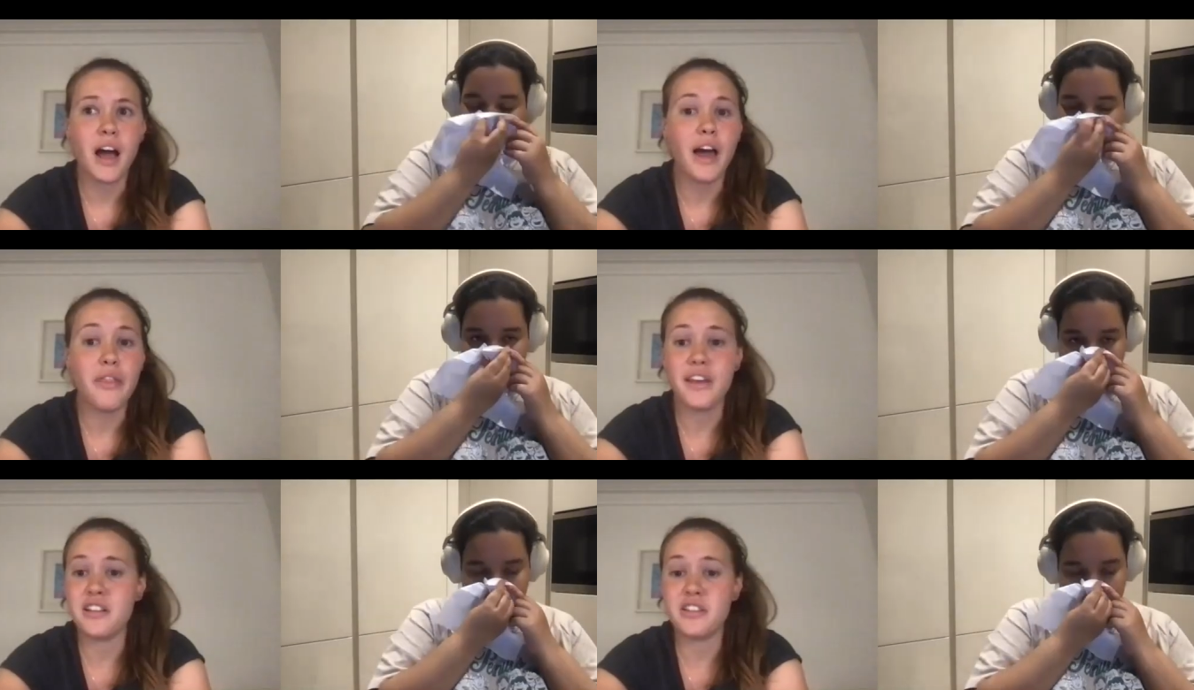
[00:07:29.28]
Speaker 1: I
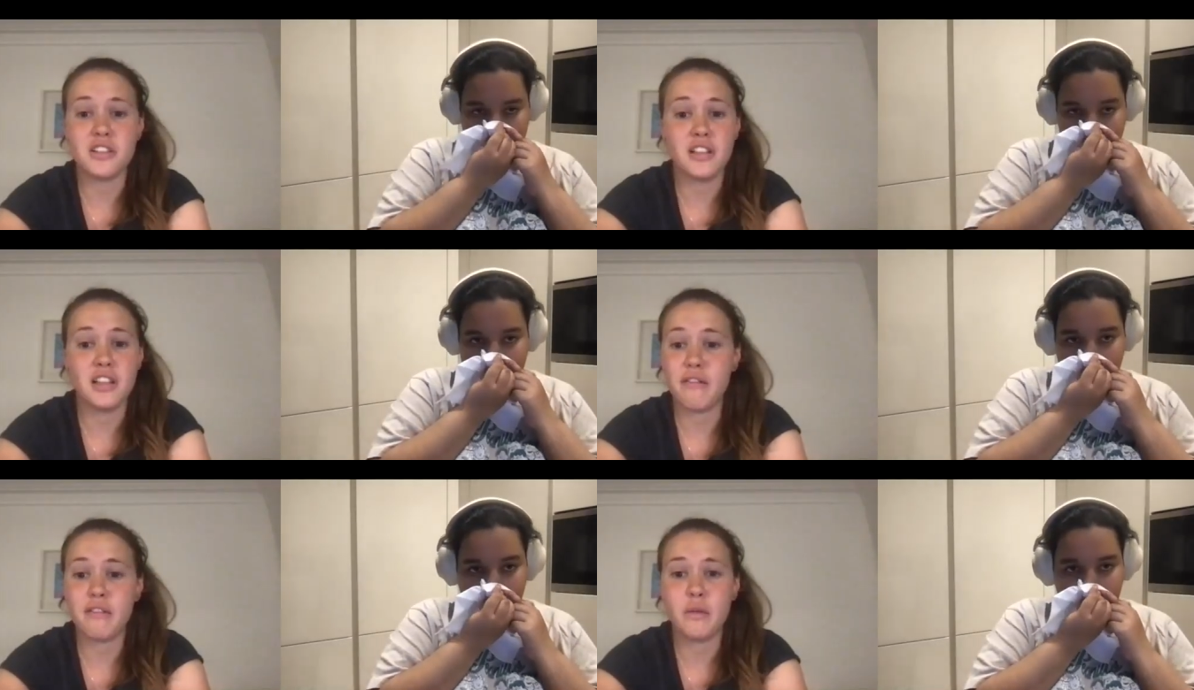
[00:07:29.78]
think I just
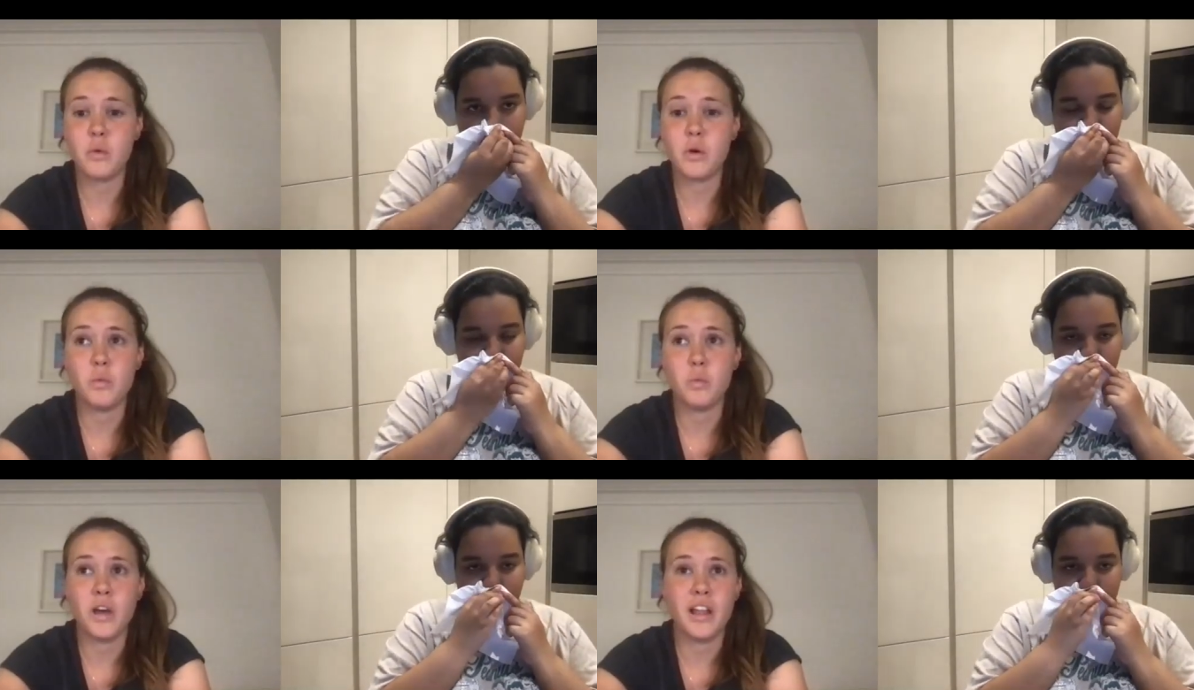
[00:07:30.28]
love the
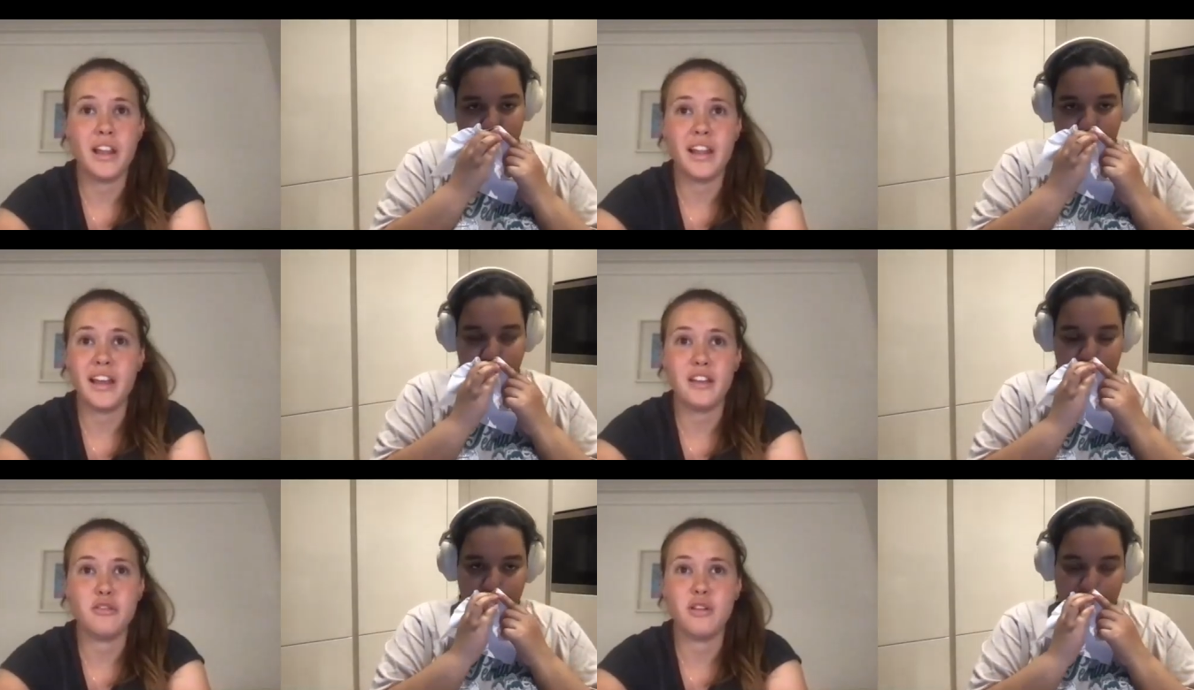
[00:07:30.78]
one where
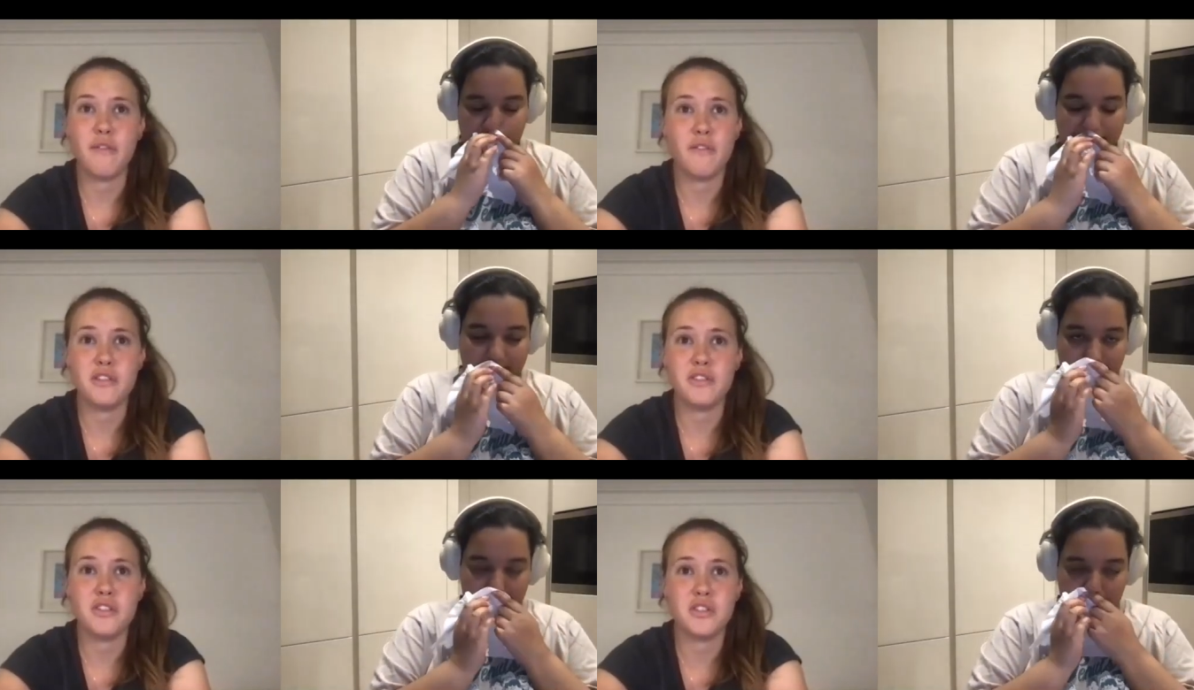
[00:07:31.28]
like
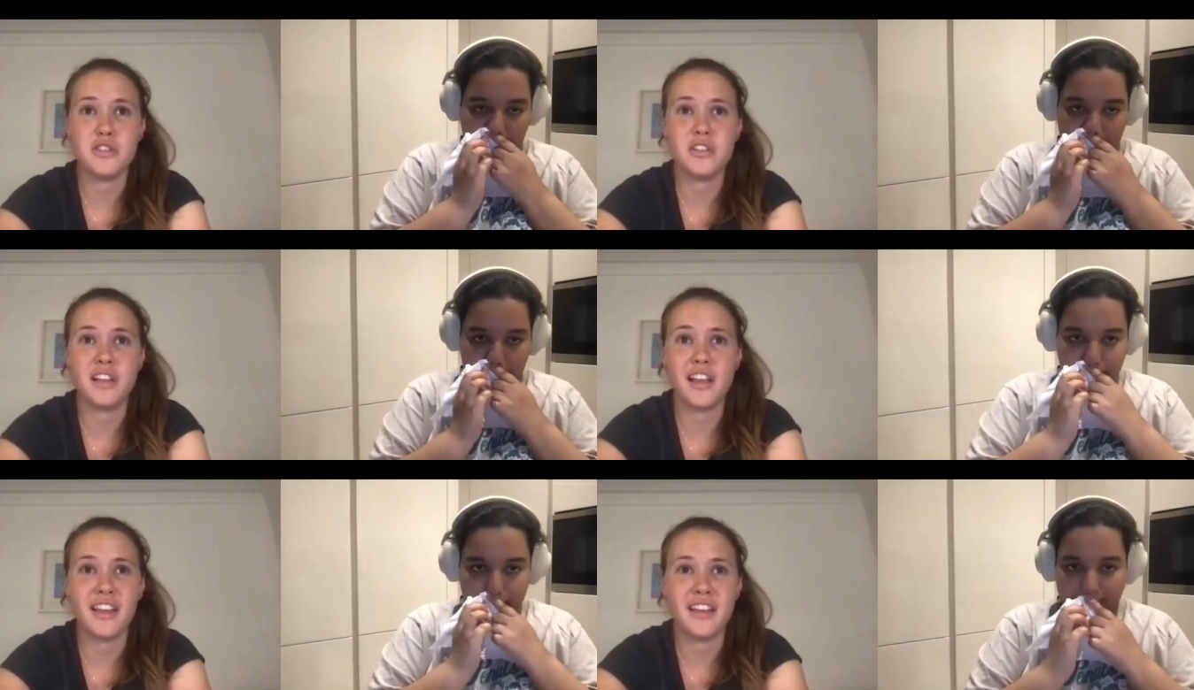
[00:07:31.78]
Trevor's just
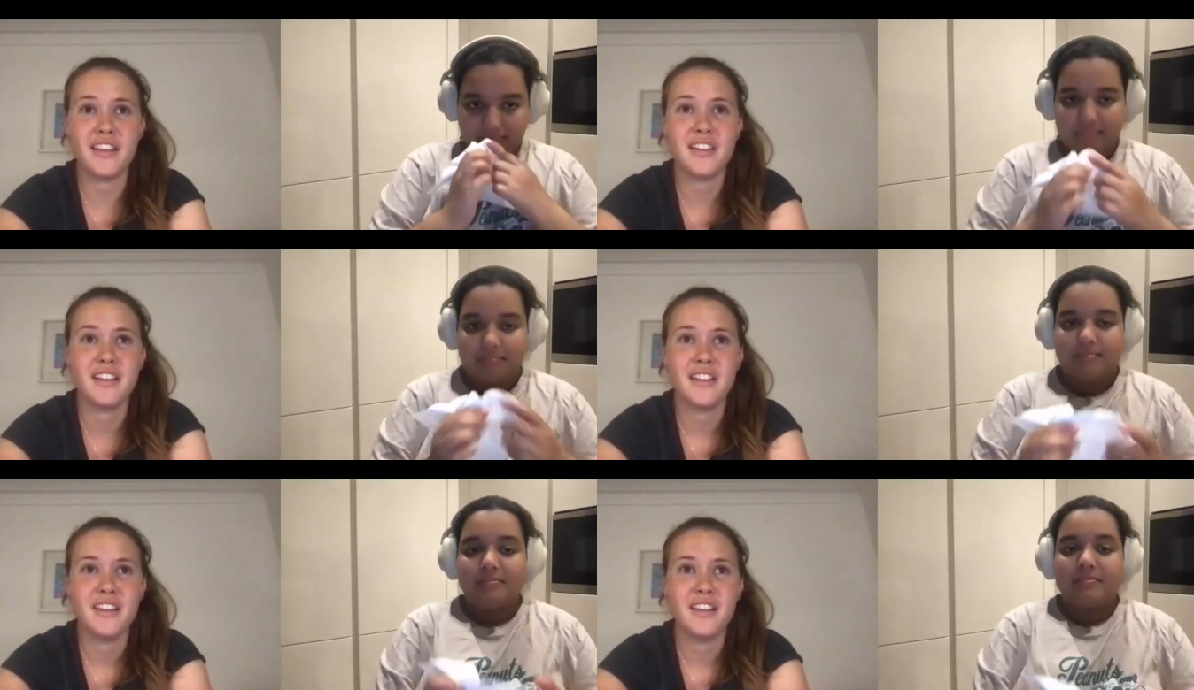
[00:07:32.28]
like,
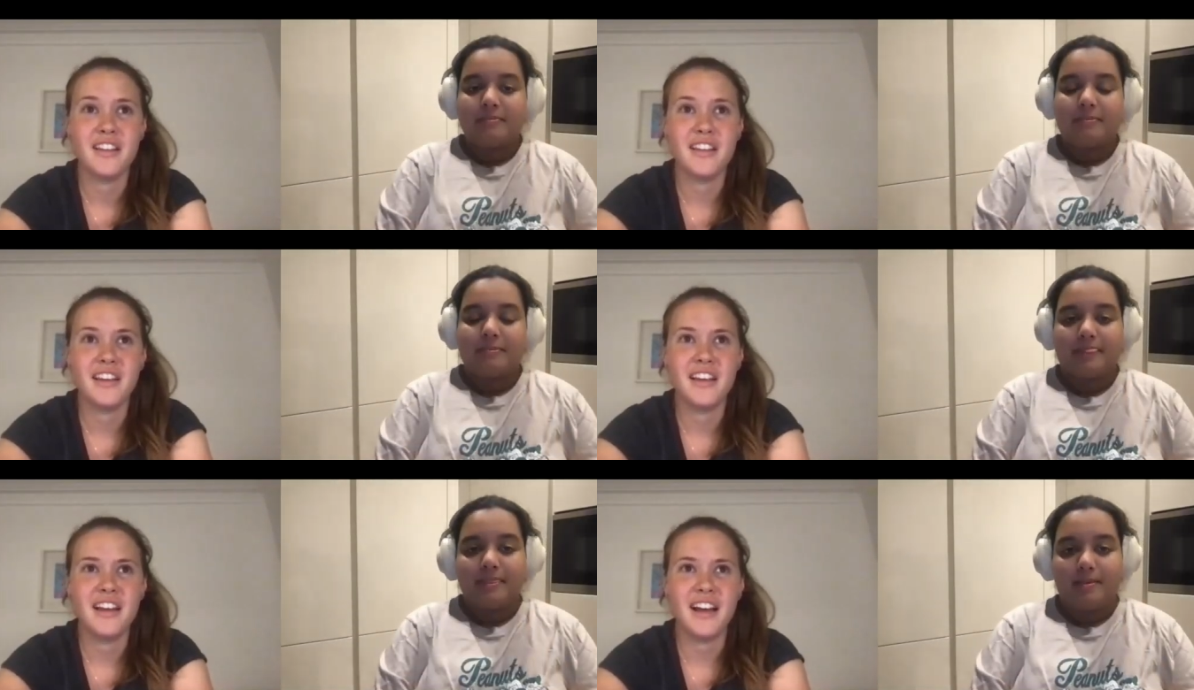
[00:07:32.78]

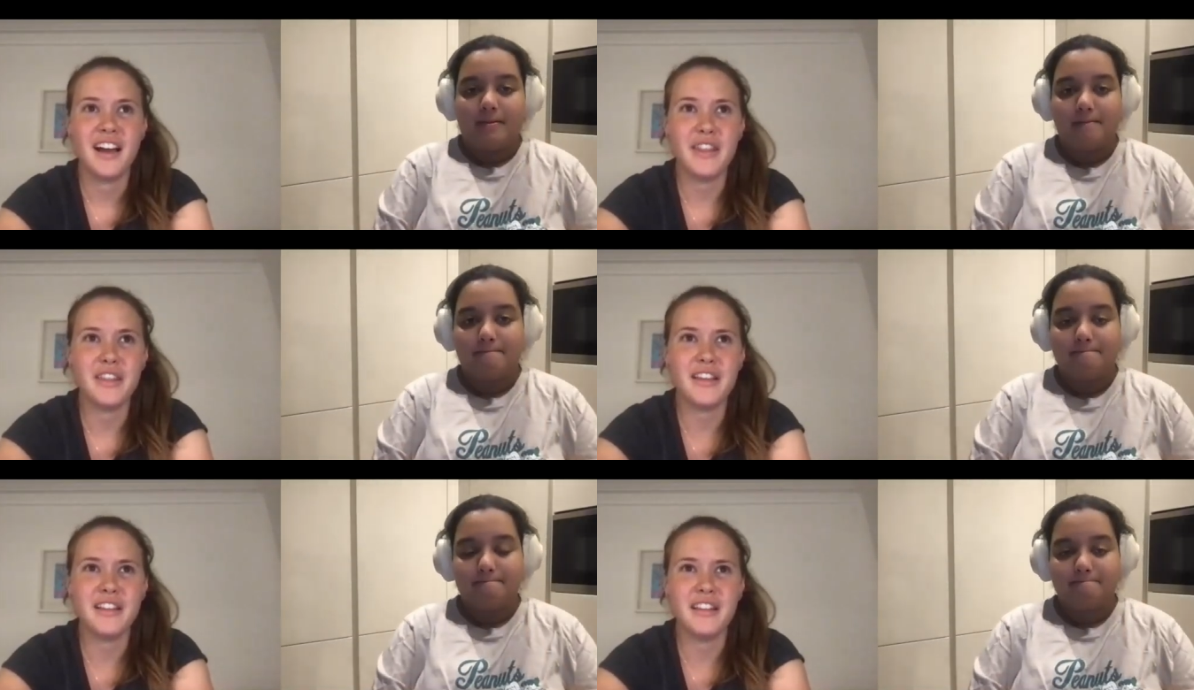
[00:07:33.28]
I think